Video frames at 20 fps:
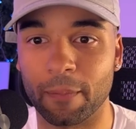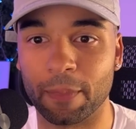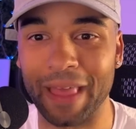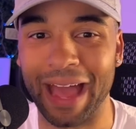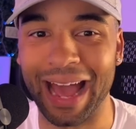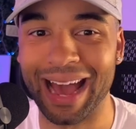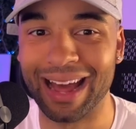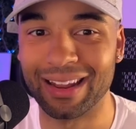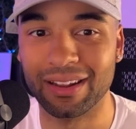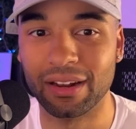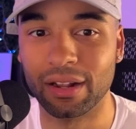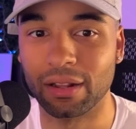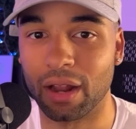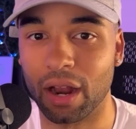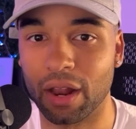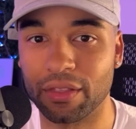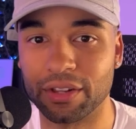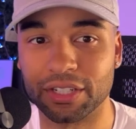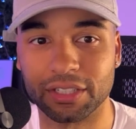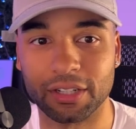add in a lot
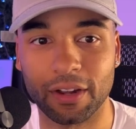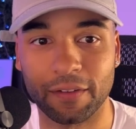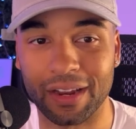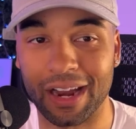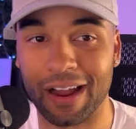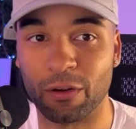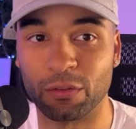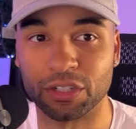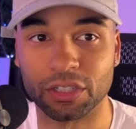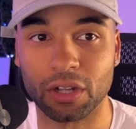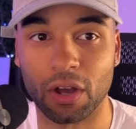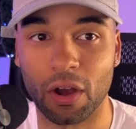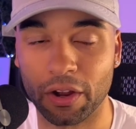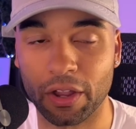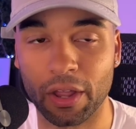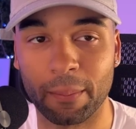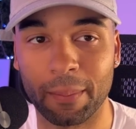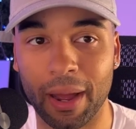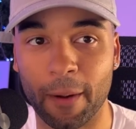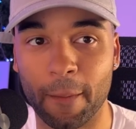of the stuff that I was
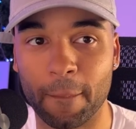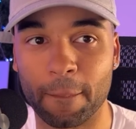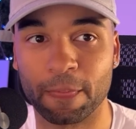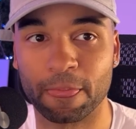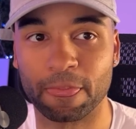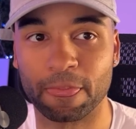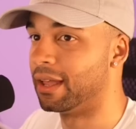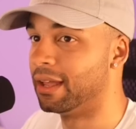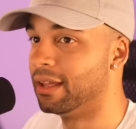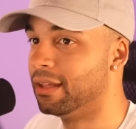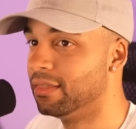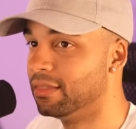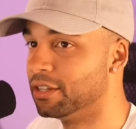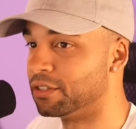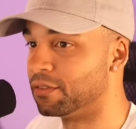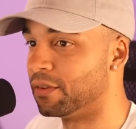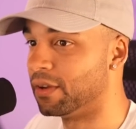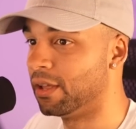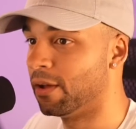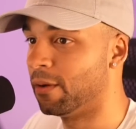talking about in this
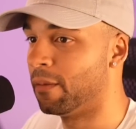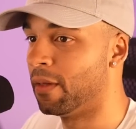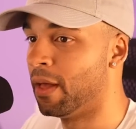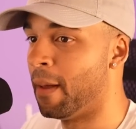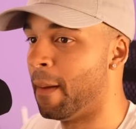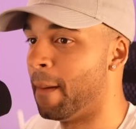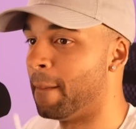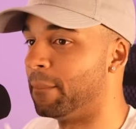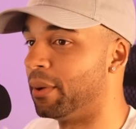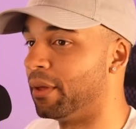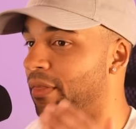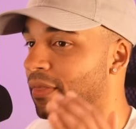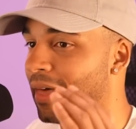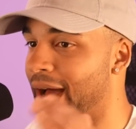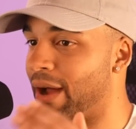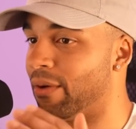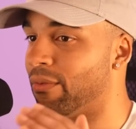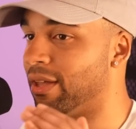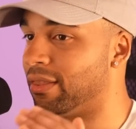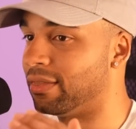video, but
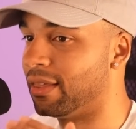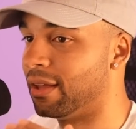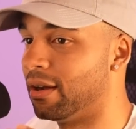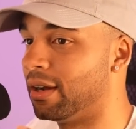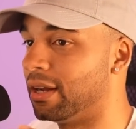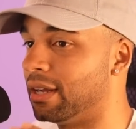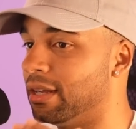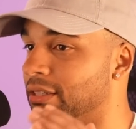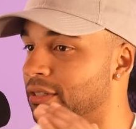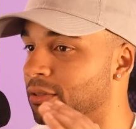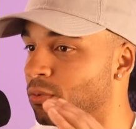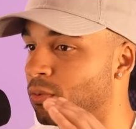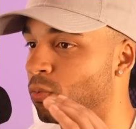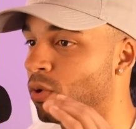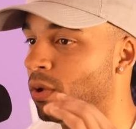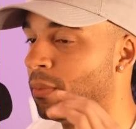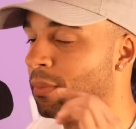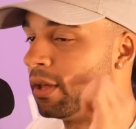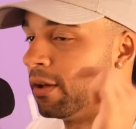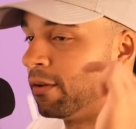that right there
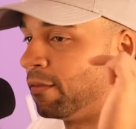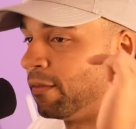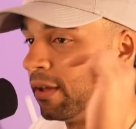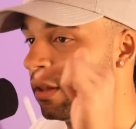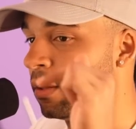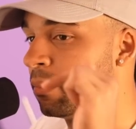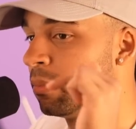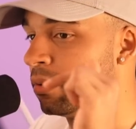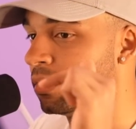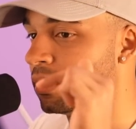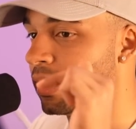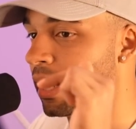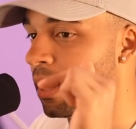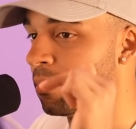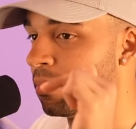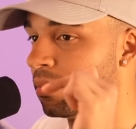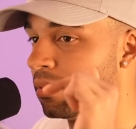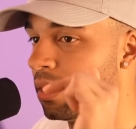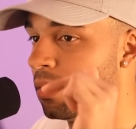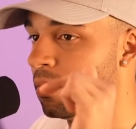will be available down
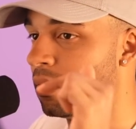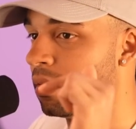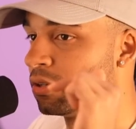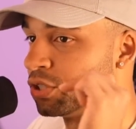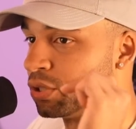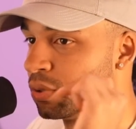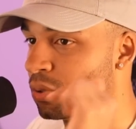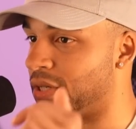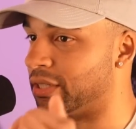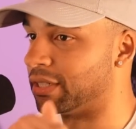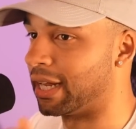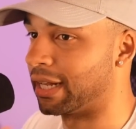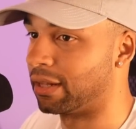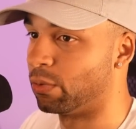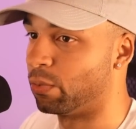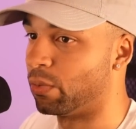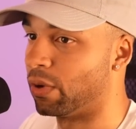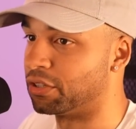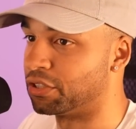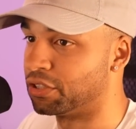below, and I'll show you exactly
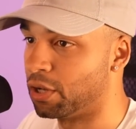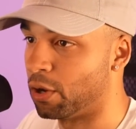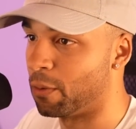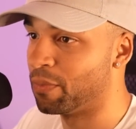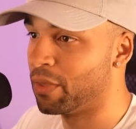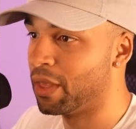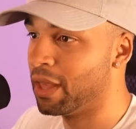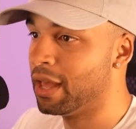where. So